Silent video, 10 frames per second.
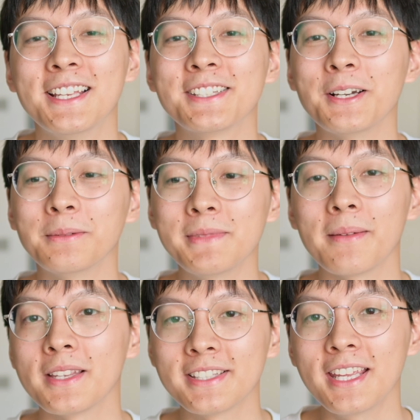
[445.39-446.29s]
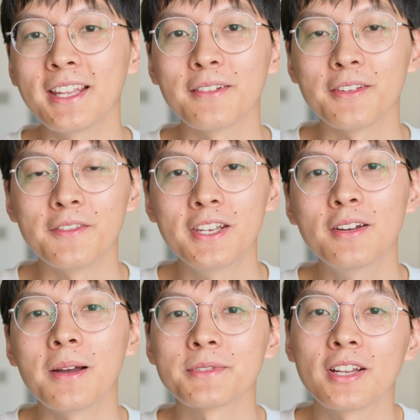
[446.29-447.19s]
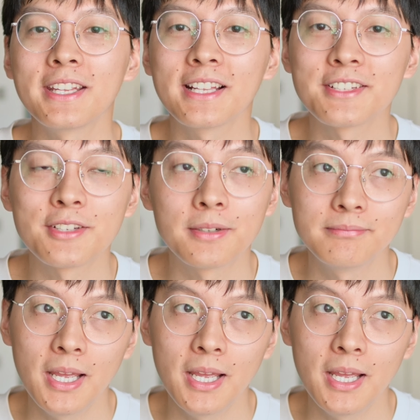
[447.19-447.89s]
So yeah, that's the end of the video. I'm Shawny English here.